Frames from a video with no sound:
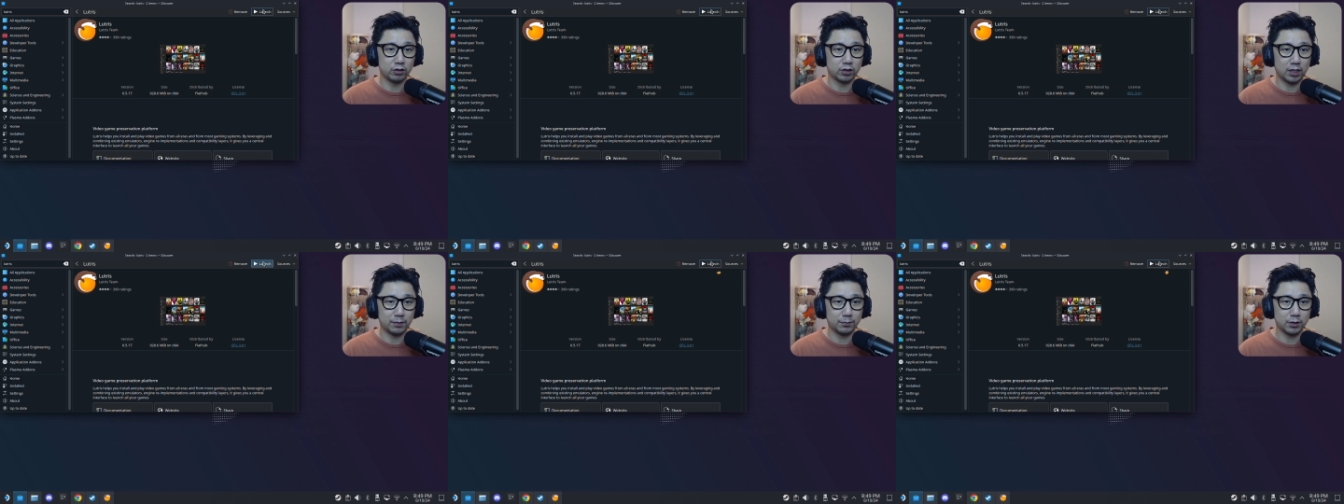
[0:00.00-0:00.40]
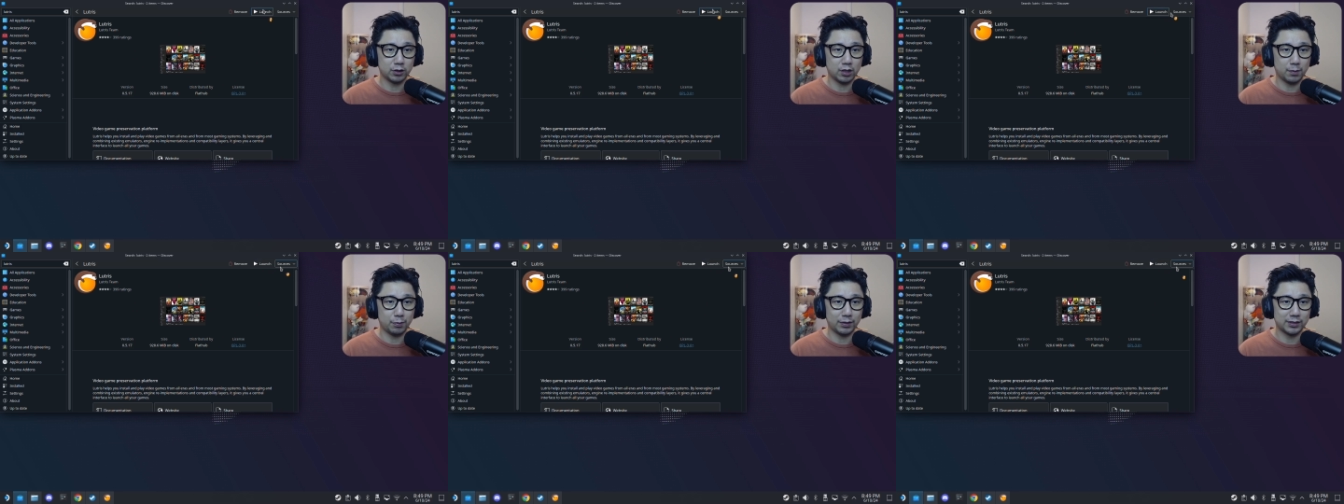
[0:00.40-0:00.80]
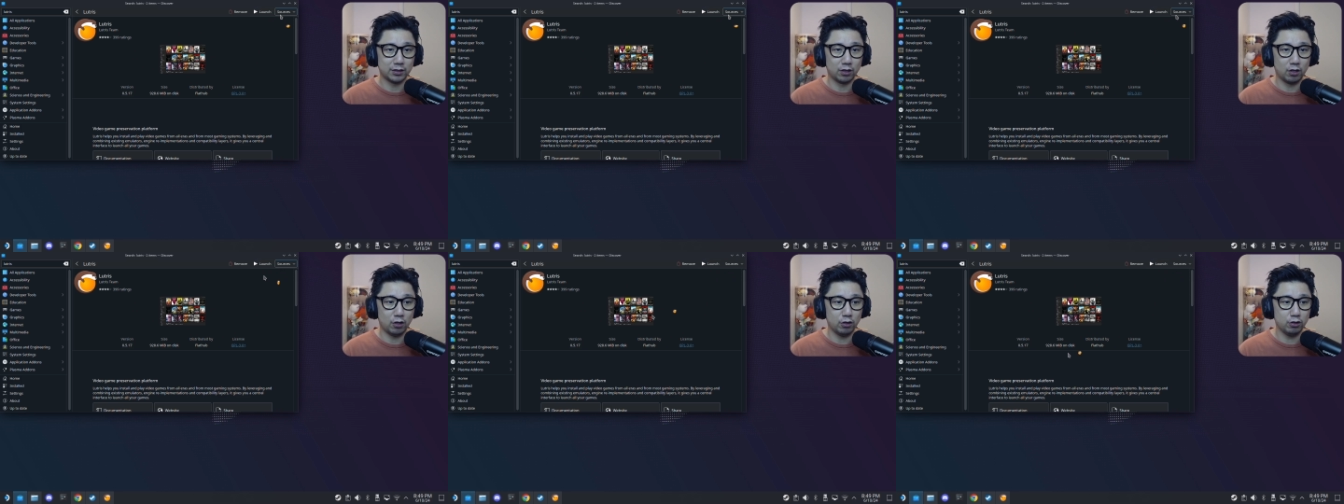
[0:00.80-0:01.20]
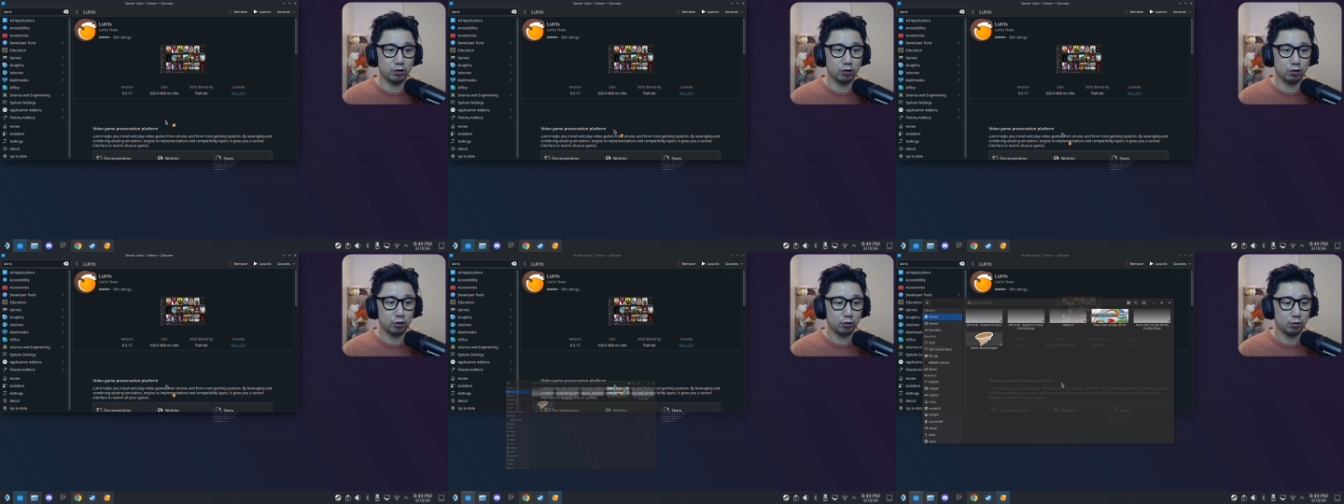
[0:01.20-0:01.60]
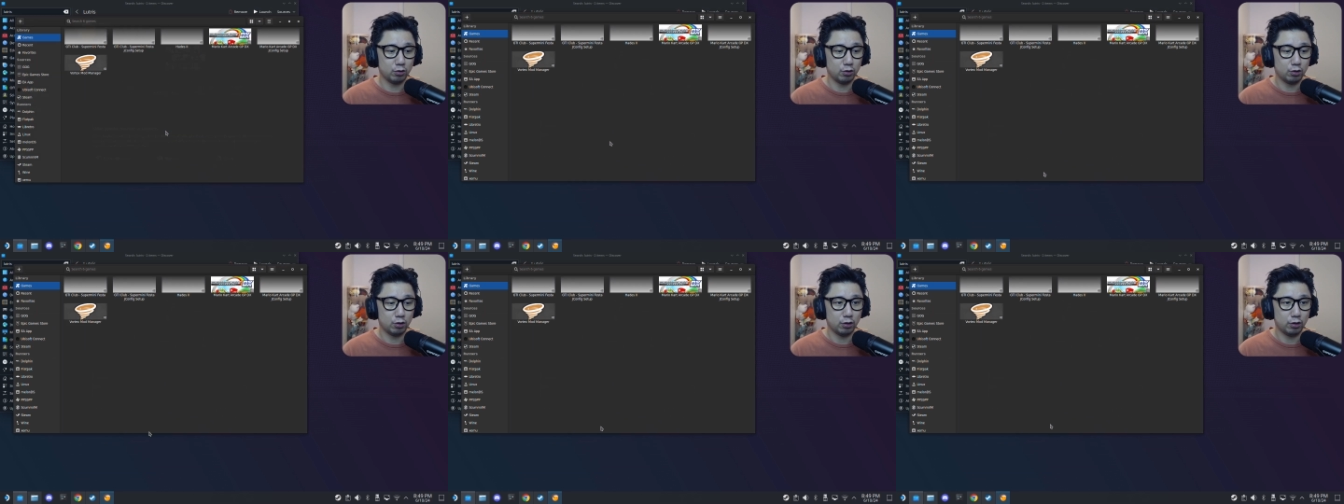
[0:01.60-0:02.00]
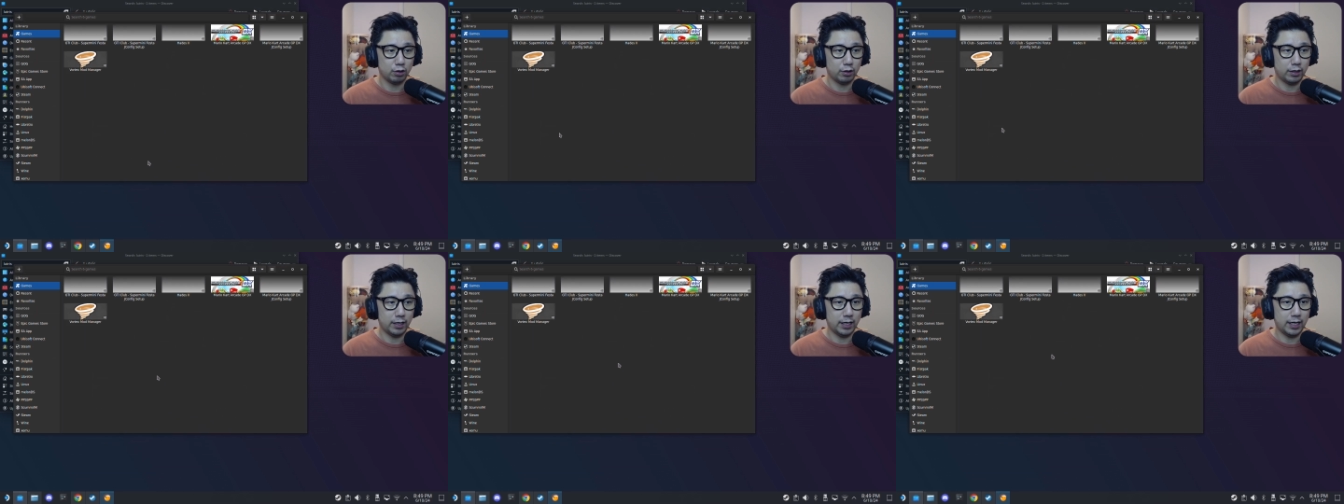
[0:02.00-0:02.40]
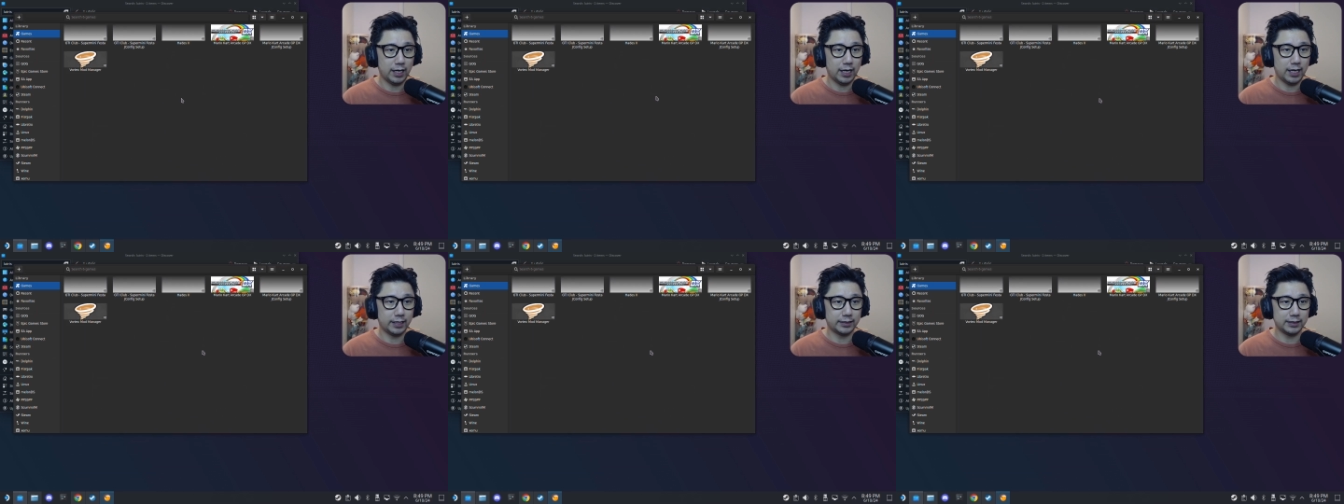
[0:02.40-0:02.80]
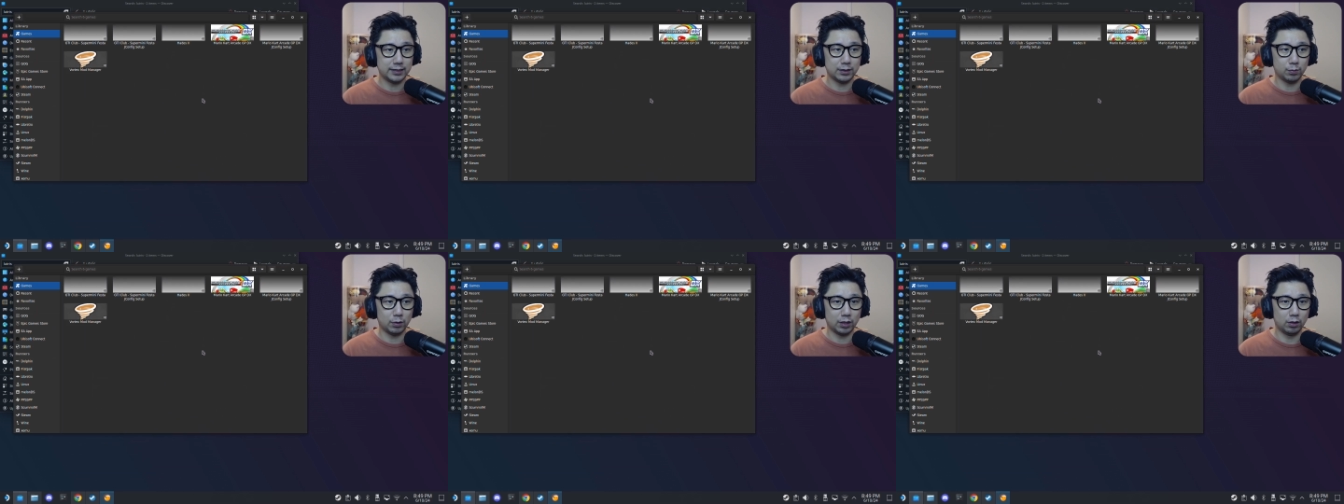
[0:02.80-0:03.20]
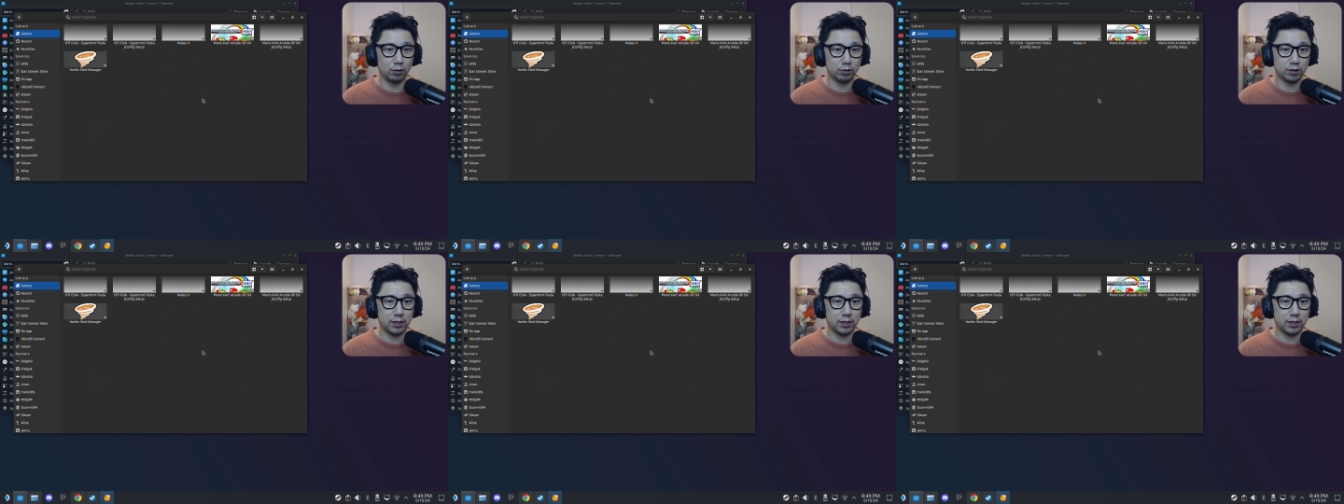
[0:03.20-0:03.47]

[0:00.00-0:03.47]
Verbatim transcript: so I'm just going to press launch. And this is what it looks